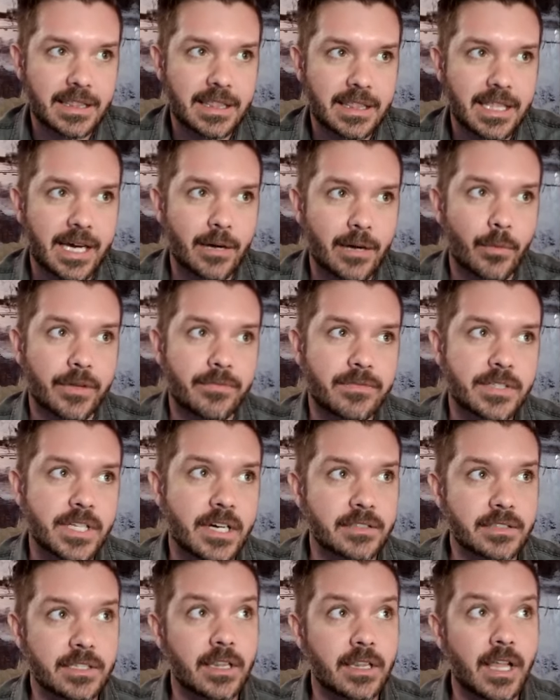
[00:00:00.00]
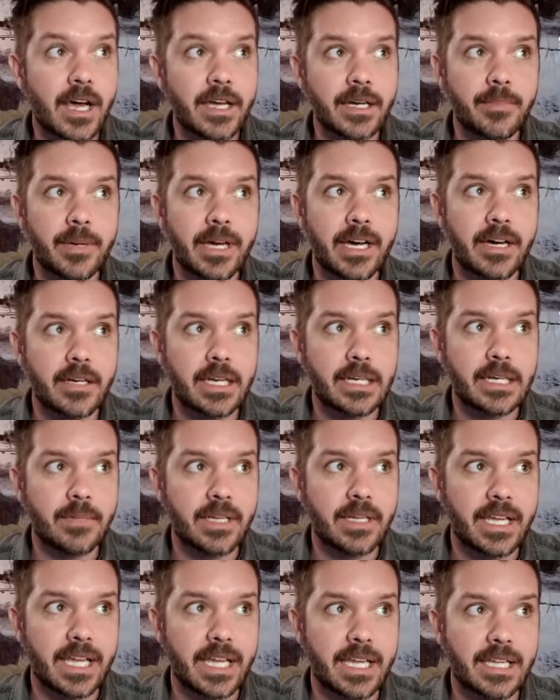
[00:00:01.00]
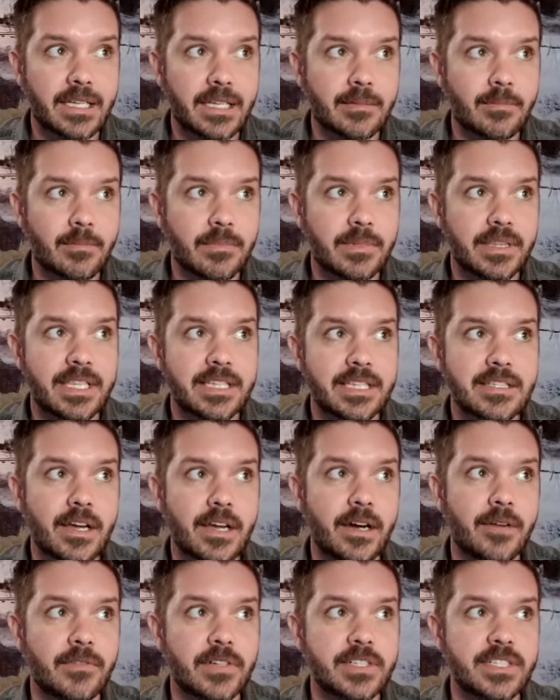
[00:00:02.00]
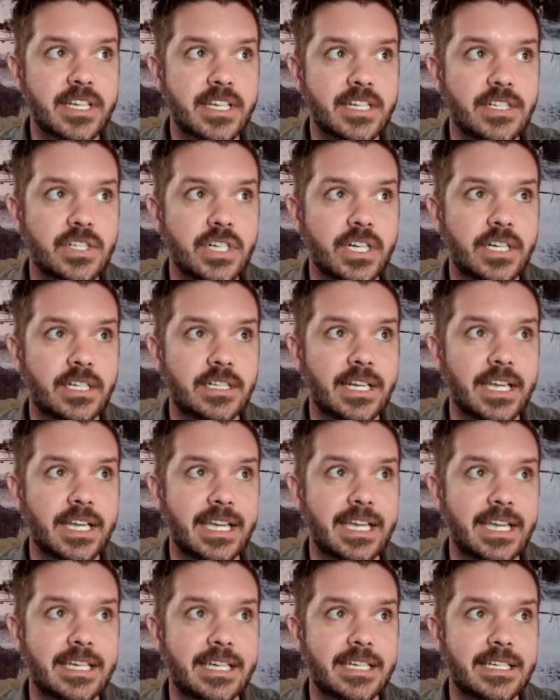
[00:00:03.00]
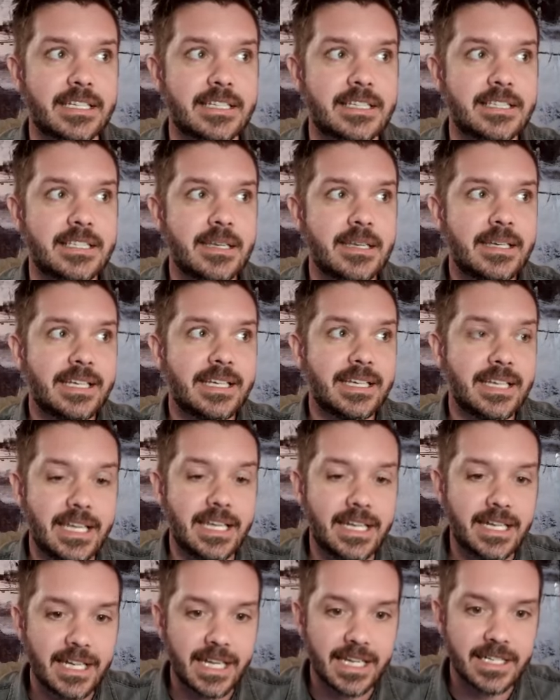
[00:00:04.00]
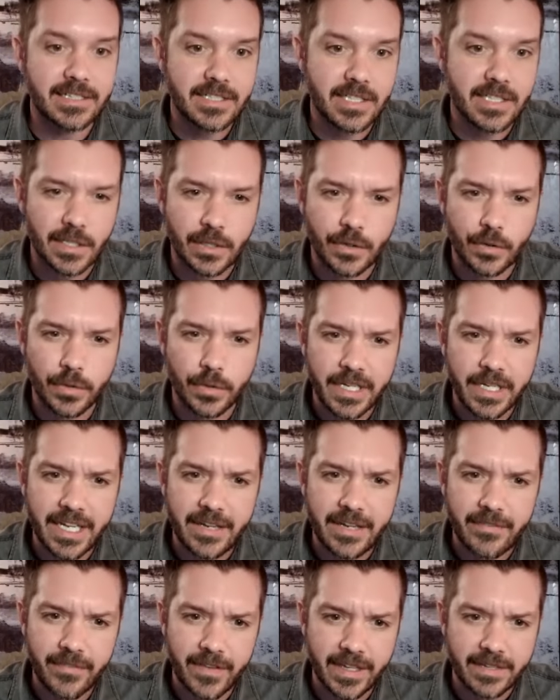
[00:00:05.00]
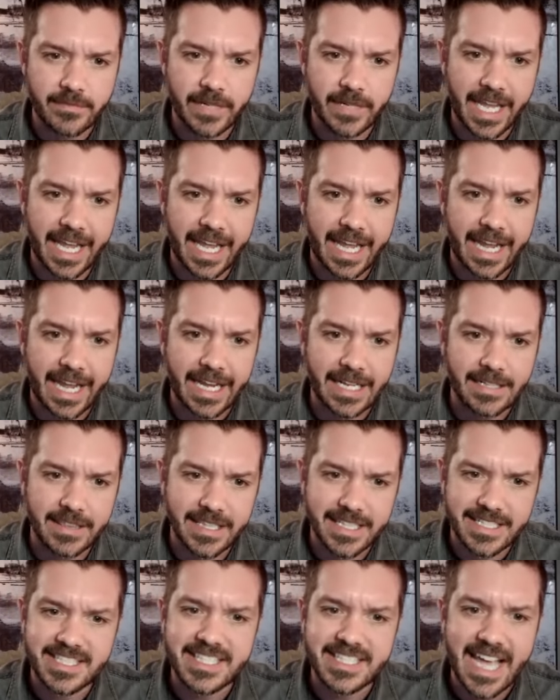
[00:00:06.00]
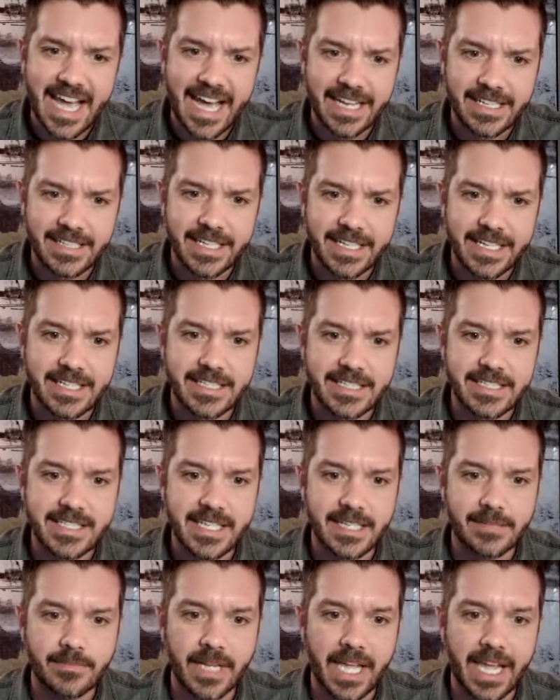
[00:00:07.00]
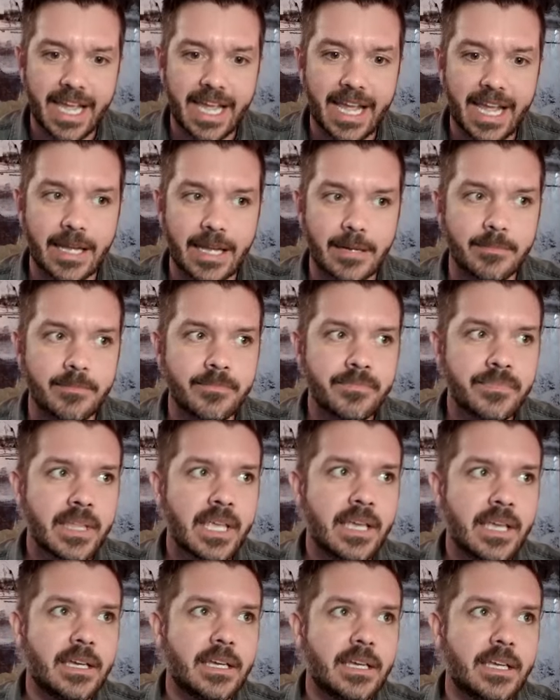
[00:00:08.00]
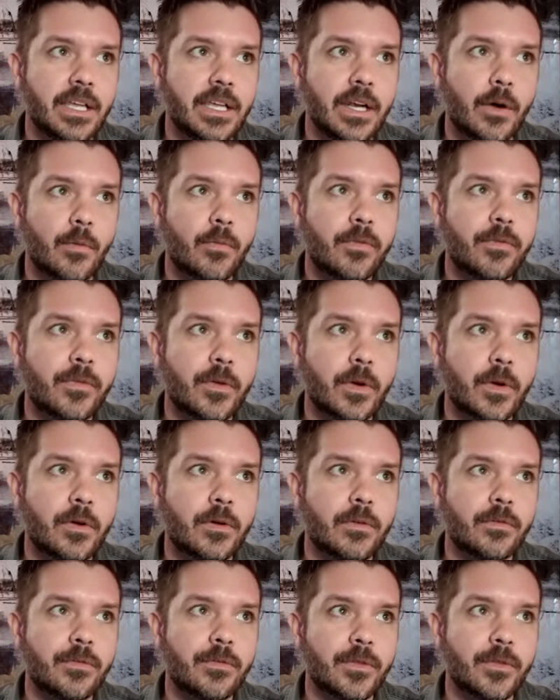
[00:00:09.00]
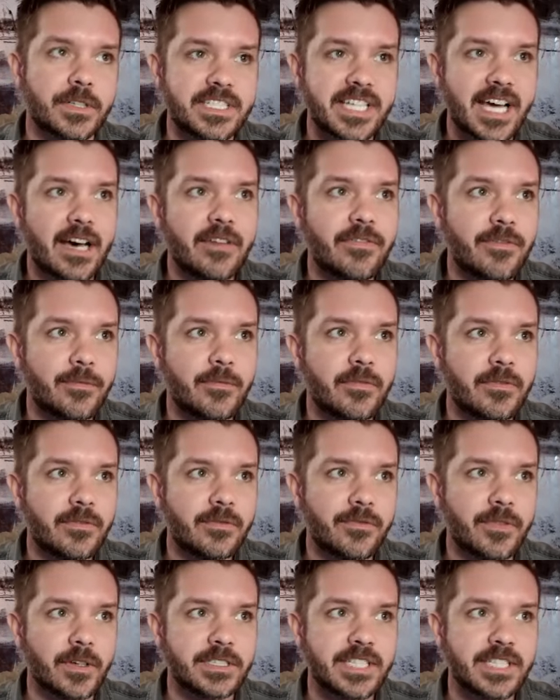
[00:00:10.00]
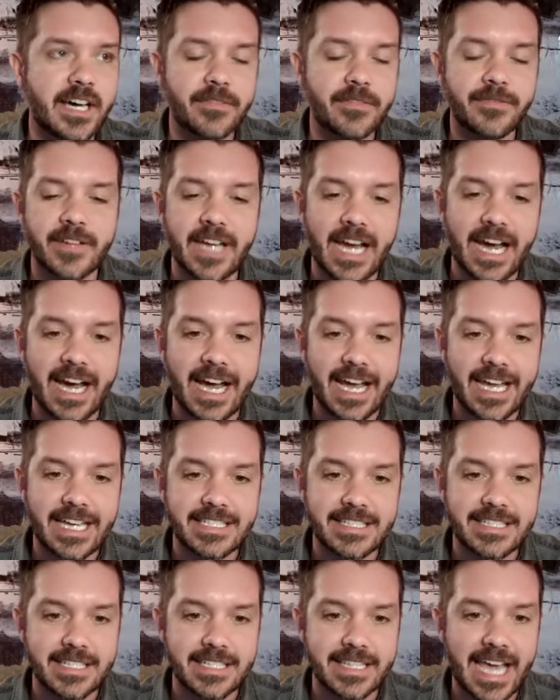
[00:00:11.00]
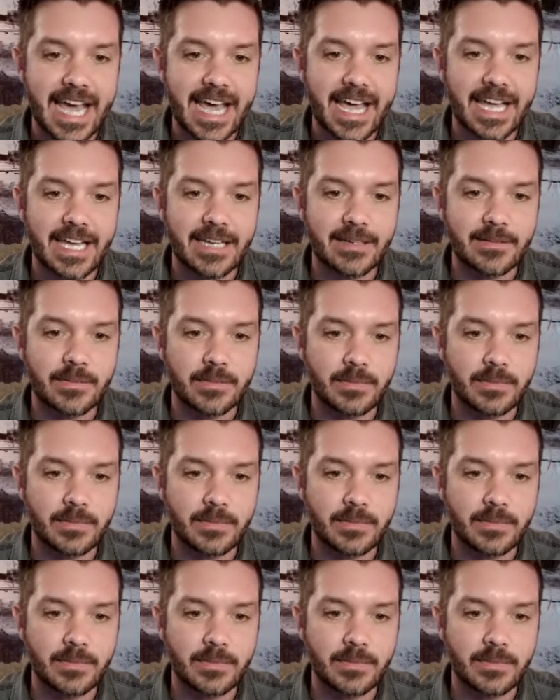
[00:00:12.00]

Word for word: that we've talked a lot about in in this conversation is getting into the grief and and the sadness and and you know for for tough for tough guys that